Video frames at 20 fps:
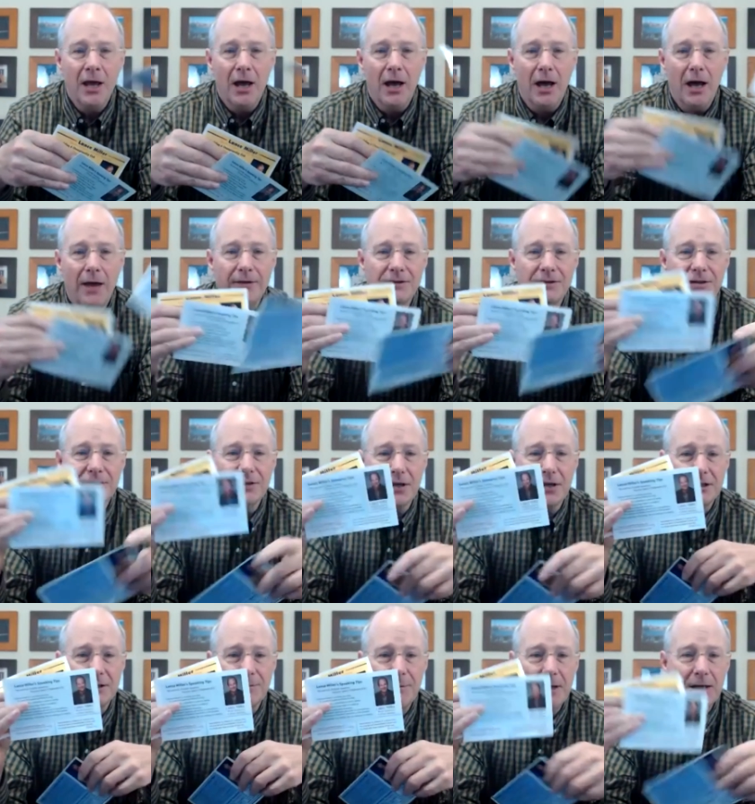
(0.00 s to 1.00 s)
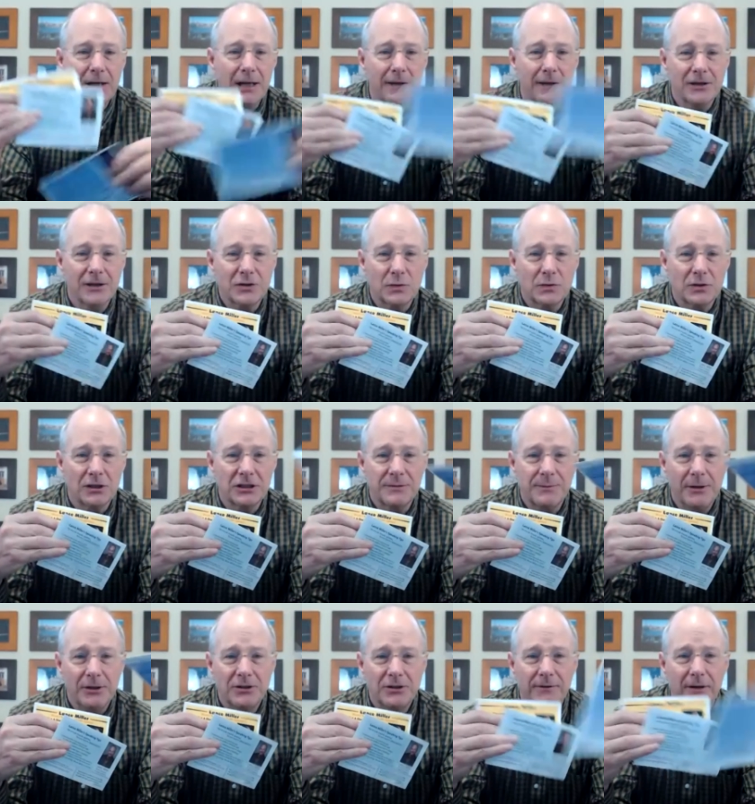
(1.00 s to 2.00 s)
Uh, this is on speaking, this is on
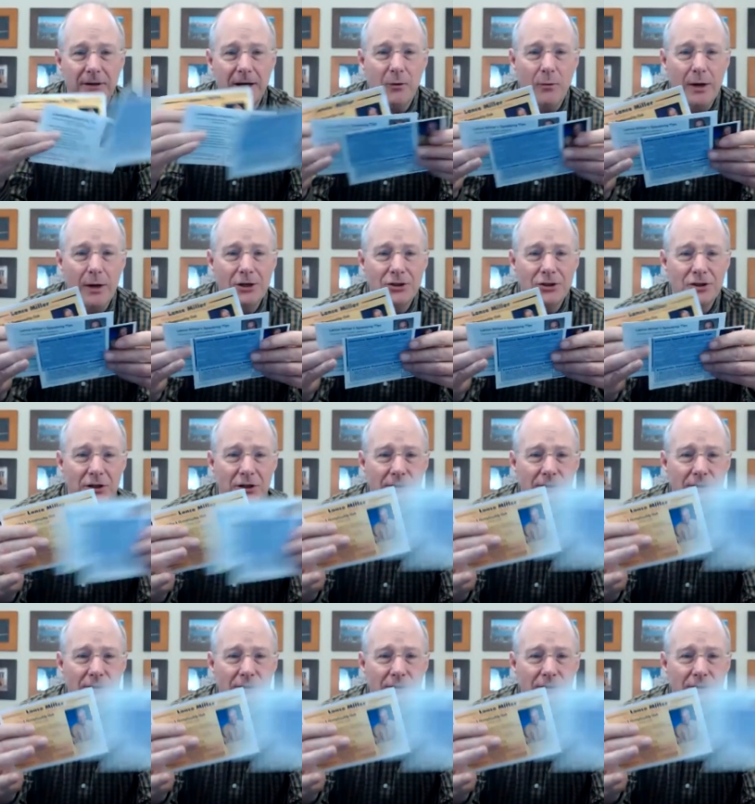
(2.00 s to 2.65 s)
speech evaluation,